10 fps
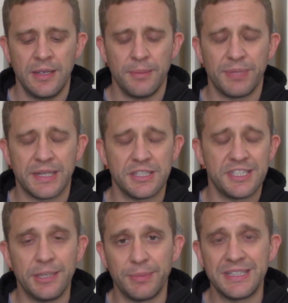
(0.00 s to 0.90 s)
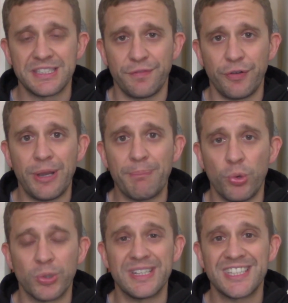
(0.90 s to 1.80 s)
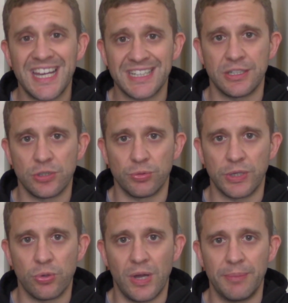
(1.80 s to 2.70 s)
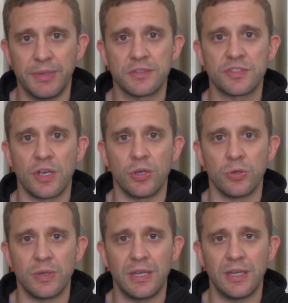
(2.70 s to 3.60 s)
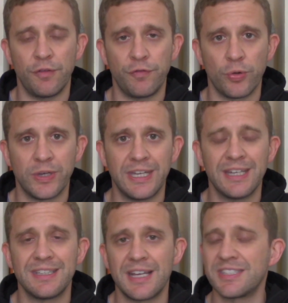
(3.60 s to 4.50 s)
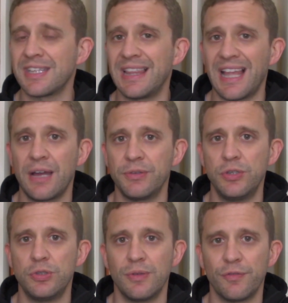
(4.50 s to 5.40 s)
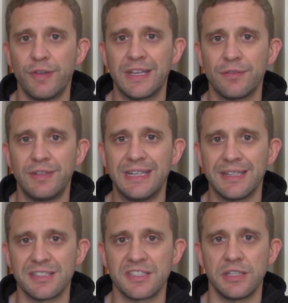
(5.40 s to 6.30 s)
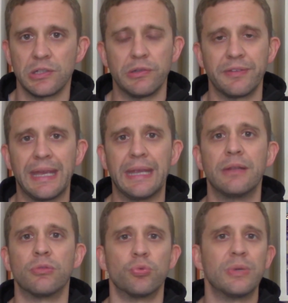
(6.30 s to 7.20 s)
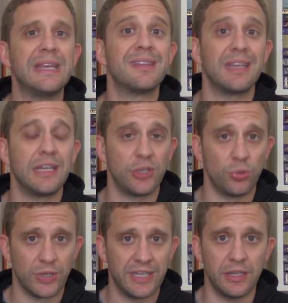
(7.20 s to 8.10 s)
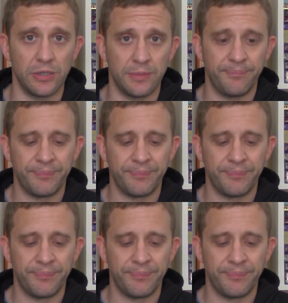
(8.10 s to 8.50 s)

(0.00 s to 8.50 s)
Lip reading: but concealment is a very important tactical requirement. So if your gear doesn't allow you to effectively conceal, then rethink your gear.